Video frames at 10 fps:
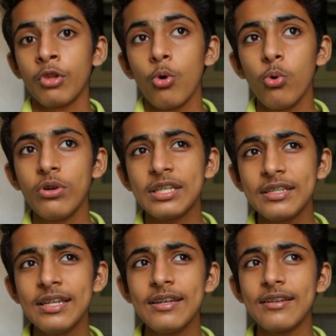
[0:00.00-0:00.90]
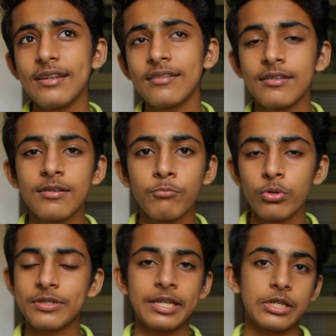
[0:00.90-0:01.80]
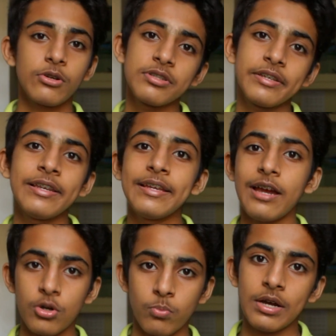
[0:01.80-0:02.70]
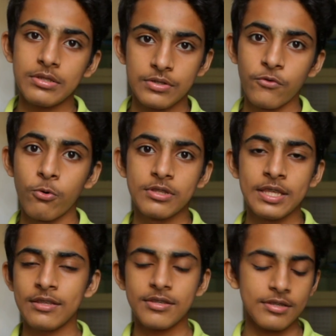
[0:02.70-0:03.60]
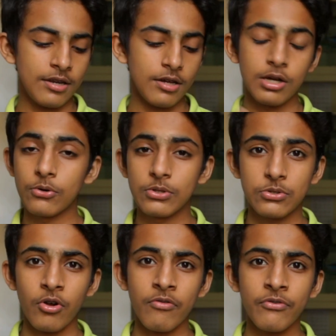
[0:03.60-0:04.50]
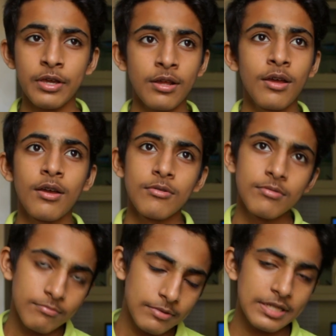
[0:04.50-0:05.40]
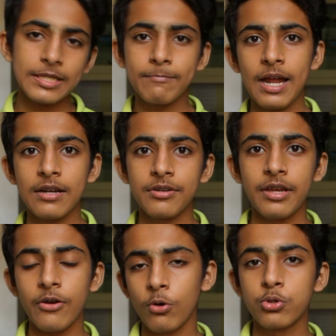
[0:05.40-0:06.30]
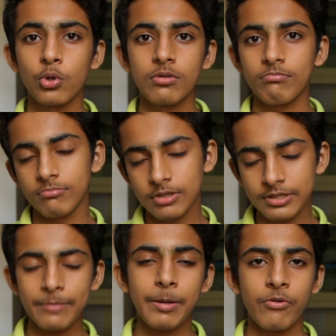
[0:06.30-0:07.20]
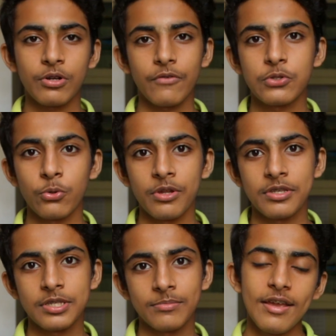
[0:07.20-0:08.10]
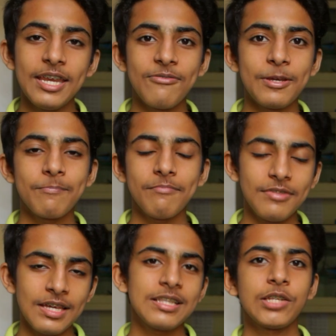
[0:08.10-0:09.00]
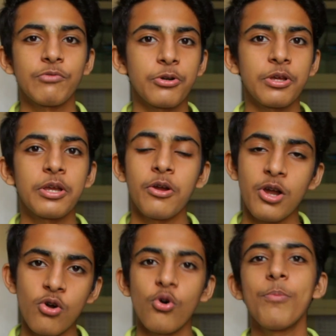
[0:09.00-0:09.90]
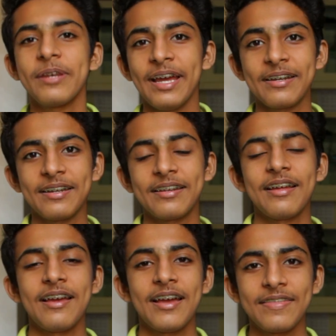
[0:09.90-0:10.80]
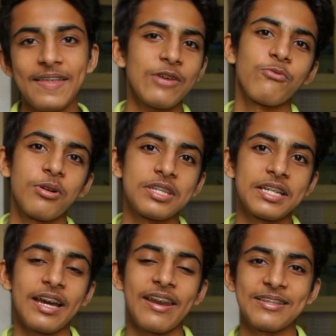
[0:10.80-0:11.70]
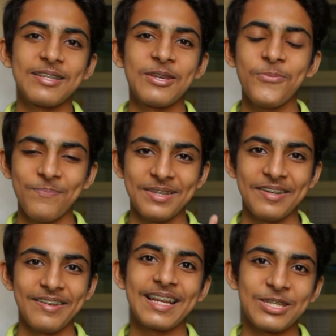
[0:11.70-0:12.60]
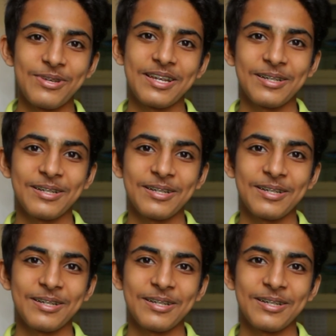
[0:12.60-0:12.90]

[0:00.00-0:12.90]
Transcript: who doesn't need the most technologically advanced phones. They just need a good software, decent battery and also some amount of storage. Anyway, that's it for today. Hope you liked it. Thanks for watching and I'll see you next week.